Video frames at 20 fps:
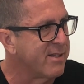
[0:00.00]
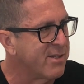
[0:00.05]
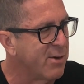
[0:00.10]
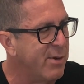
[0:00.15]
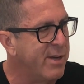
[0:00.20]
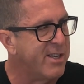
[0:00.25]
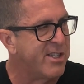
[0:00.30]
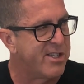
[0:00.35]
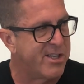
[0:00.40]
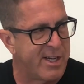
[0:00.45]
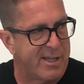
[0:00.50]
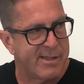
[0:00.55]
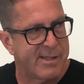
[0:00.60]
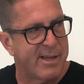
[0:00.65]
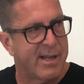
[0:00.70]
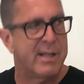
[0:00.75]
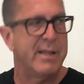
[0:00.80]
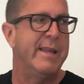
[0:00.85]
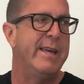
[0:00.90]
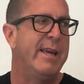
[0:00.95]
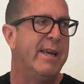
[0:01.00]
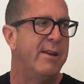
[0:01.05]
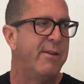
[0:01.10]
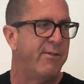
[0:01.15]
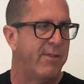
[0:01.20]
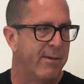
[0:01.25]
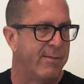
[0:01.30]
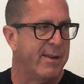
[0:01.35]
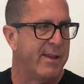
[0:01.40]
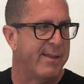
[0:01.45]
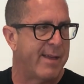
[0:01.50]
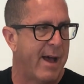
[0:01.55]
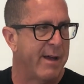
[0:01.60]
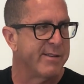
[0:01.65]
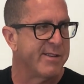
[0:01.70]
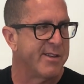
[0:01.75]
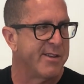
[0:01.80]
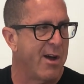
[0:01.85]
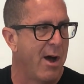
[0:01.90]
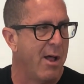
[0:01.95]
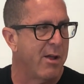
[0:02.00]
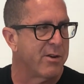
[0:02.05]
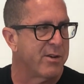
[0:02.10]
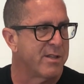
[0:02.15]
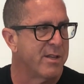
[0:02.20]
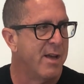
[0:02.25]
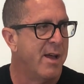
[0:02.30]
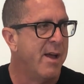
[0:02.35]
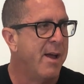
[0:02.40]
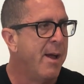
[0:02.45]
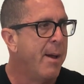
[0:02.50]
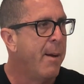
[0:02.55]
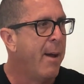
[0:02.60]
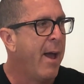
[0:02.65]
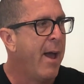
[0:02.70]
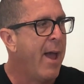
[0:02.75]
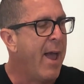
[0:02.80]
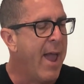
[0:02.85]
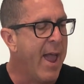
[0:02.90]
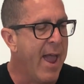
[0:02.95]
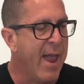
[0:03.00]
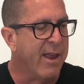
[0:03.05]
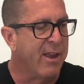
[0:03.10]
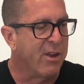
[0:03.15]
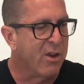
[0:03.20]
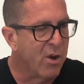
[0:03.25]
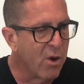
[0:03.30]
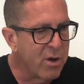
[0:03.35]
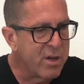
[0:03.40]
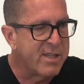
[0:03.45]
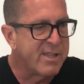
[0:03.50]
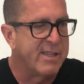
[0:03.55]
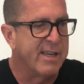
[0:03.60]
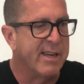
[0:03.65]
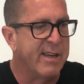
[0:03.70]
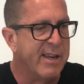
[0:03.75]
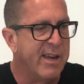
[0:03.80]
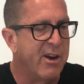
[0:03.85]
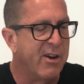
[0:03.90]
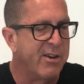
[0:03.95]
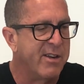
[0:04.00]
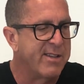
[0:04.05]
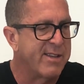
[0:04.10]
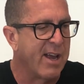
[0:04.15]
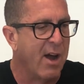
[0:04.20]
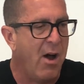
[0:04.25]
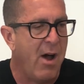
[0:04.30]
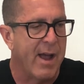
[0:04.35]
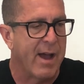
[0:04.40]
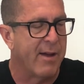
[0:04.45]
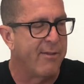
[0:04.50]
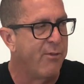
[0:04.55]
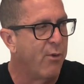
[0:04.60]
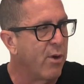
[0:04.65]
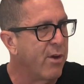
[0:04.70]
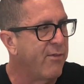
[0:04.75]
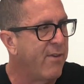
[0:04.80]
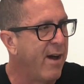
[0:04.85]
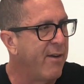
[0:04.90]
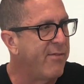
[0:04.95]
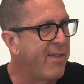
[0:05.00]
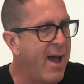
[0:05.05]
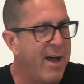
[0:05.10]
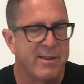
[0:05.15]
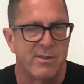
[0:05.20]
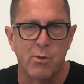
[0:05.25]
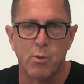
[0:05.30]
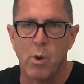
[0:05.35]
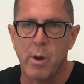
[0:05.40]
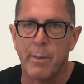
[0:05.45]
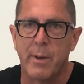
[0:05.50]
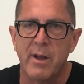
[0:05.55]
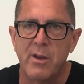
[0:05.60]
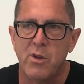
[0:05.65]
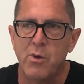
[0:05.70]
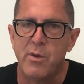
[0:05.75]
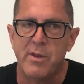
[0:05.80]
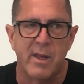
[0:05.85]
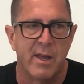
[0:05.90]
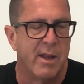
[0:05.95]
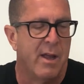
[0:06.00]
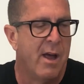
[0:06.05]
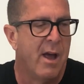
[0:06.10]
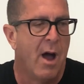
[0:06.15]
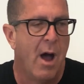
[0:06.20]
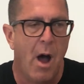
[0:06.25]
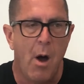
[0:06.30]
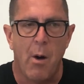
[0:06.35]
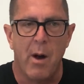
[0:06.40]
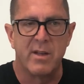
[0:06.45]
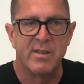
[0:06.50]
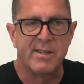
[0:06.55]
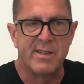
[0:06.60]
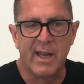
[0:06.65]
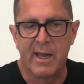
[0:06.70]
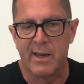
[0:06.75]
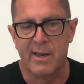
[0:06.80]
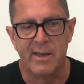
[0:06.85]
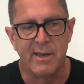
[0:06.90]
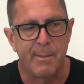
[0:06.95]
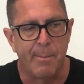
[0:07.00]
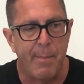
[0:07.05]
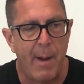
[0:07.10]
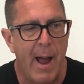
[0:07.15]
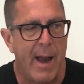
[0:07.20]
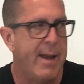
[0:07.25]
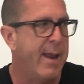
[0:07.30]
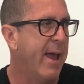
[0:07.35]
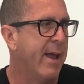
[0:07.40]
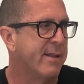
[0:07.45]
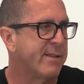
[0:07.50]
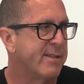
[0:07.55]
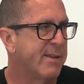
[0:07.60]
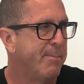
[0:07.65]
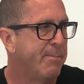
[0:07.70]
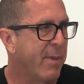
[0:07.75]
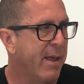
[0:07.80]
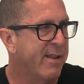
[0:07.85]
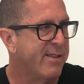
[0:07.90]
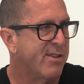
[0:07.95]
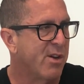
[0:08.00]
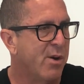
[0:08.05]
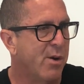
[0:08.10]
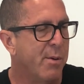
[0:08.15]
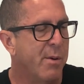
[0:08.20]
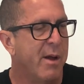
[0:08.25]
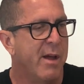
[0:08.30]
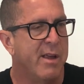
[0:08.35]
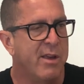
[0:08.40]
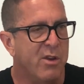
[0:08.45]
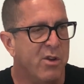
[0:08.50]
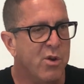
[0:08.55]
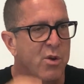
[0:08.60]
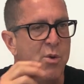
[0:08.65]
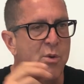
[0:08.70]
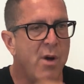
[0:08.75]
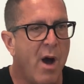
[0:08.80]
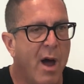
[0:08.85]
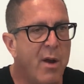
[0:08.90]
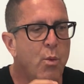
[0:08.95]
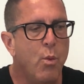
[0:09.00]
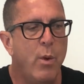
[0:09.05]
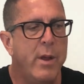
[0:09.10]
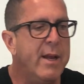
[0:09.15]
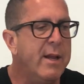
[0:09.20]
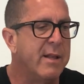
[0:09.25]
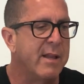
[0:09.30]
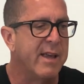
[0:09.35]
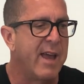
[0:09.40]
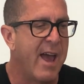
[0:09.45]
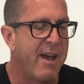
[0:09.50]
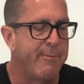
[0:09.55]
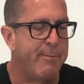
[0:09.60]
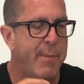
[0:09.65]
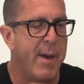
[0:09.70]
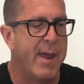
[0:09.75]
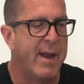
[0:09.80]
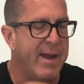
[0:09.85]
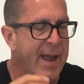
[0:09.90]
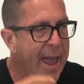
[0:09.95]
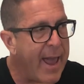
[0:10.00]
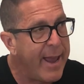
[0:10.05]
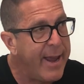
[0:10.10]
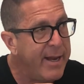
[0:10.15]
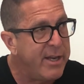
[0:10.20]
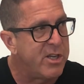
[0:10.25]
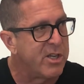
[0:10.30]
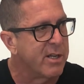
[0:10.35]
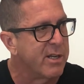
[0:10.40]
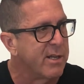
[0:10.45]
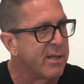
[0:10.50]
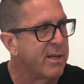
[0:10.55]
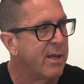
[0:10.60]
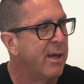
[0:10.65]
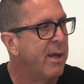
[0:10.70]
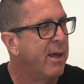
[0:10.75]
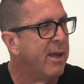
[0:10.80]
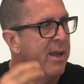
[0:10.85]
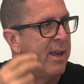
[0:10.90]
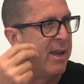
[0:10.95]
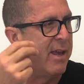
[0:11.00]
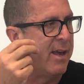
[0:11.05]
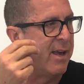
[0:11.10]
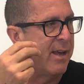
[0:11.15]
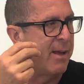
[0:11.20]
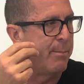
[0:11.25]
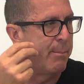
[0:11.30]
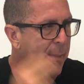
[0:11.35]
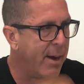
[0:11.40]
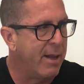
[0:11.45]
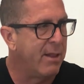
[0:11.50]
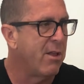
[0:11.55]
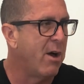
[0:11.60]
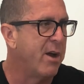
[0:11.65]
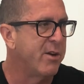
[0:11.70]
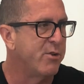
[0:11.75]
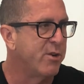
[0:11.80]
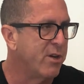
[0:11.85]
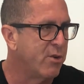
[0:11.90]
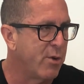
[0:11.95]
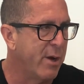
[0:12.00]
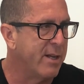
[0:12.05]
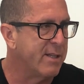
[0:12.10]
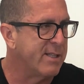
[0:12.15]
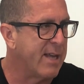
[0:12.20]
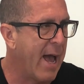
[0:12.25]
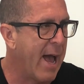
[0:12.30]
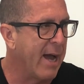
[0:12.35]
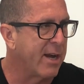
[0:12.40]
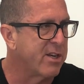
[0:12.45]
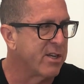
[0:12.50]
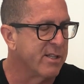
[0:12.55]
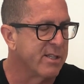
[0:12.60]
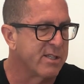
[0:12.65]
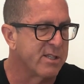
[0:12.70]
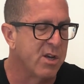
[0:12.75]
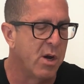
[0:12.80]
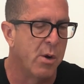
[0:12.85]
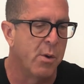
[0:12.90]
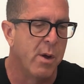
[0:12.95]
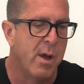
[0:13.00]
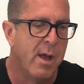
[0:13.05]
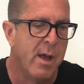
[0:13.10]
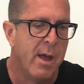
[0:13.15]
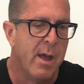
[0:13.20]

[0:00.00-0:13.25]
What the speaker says: So he's just clean $50,000. You're sitting here and you say, oh, I got 45,000. What am I going to do with it? Oh, I'll stick it into Binance. And so you unwittingly have been an agent in money laundering transactions. So